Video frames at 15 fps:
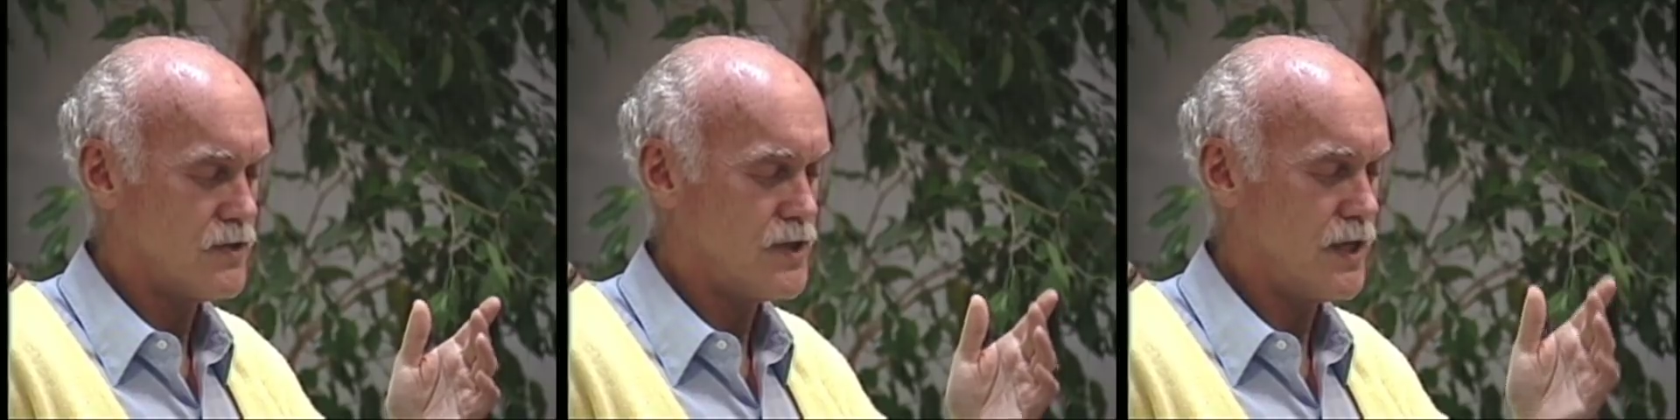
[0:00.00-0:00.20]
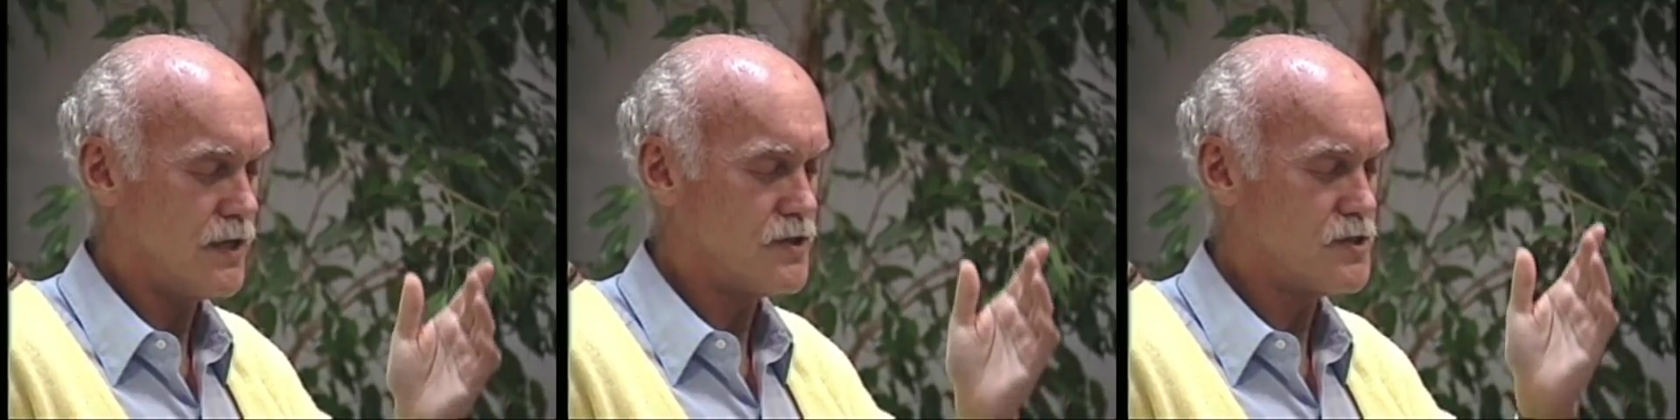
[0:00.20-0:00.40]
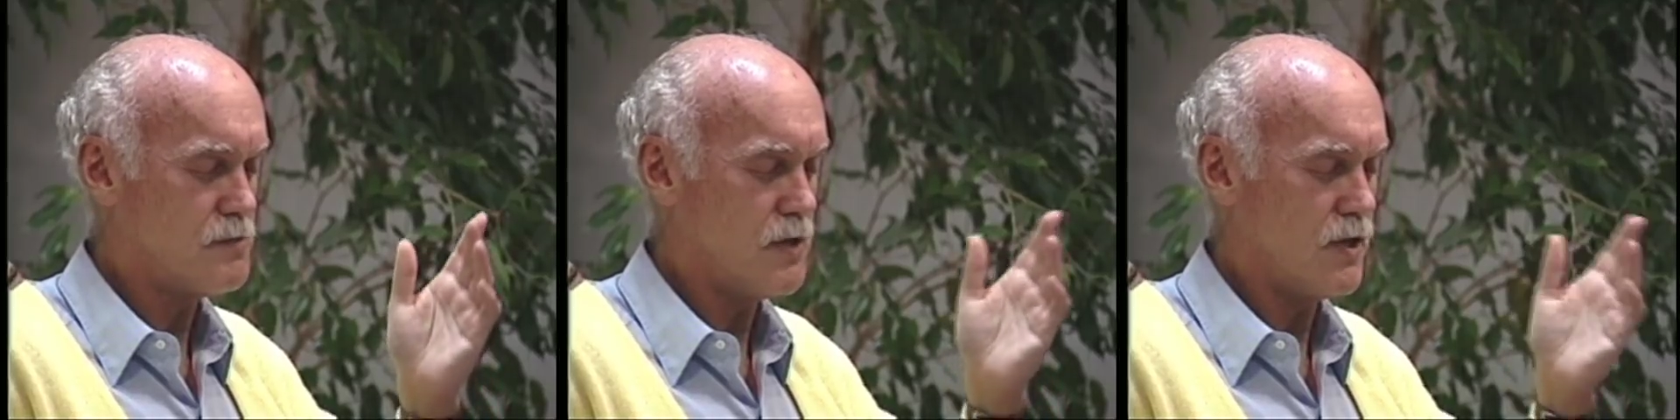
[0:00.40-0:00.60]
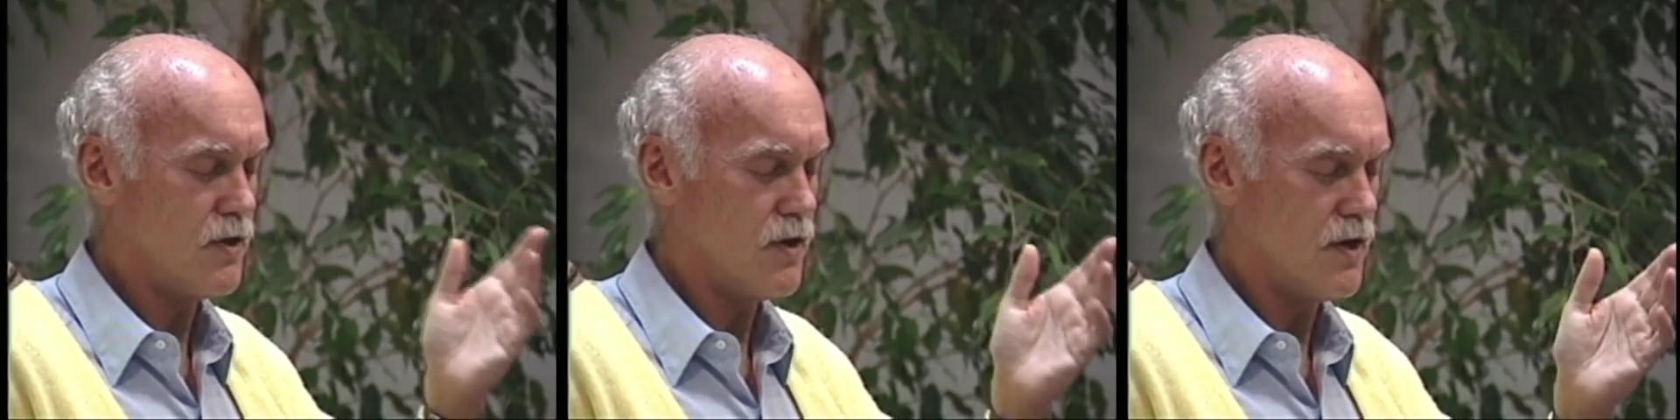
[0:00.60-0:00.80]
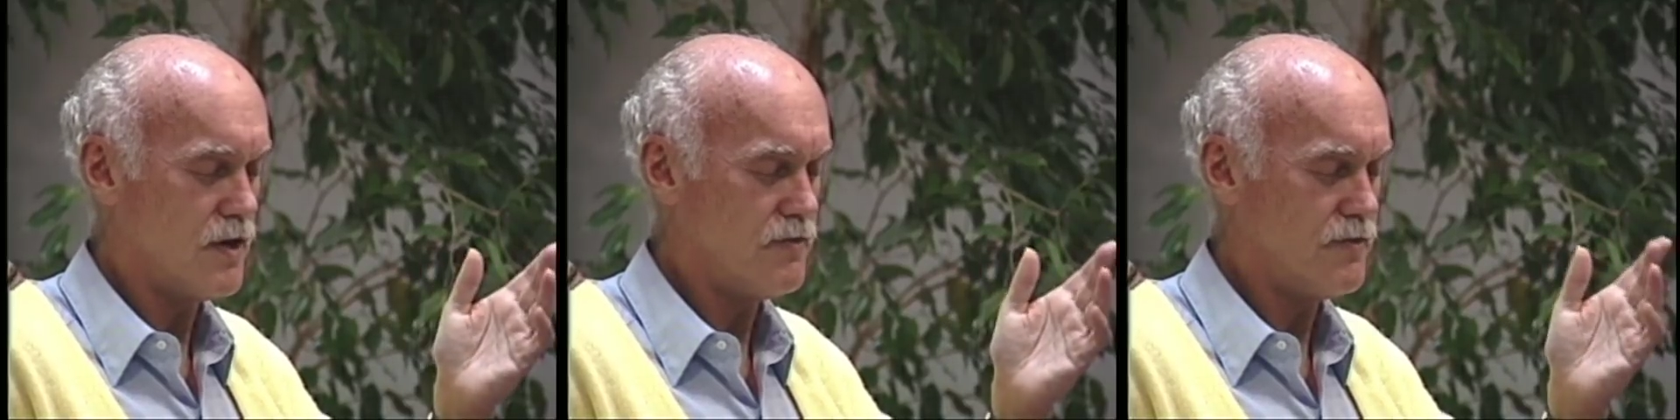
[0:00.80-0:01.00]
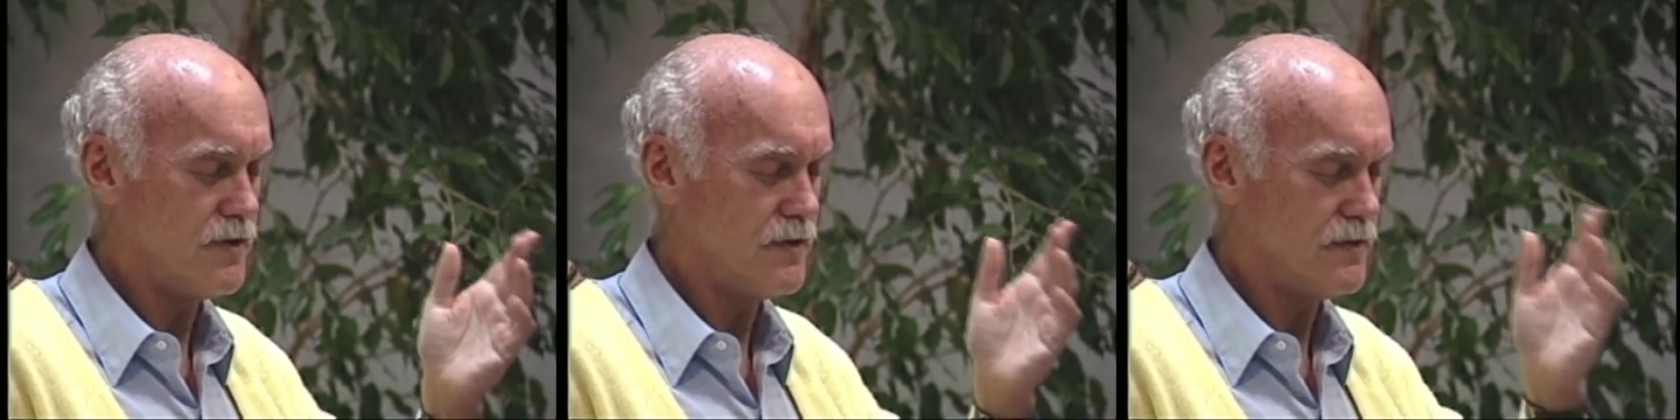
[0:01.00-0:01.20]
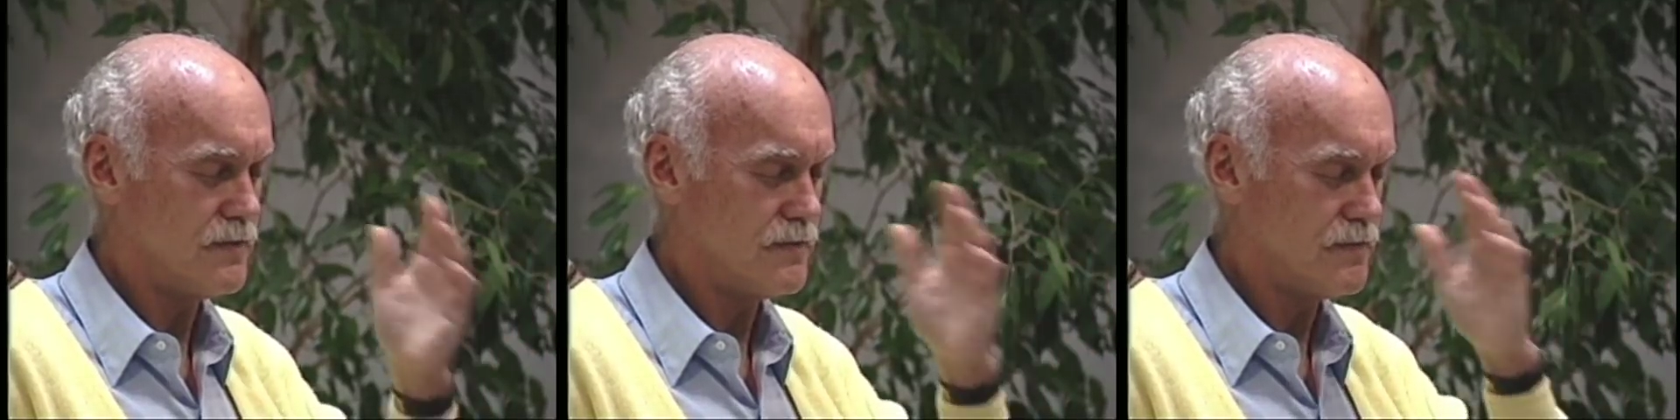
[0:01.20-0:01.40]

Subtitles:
Gee, I can smell coffee.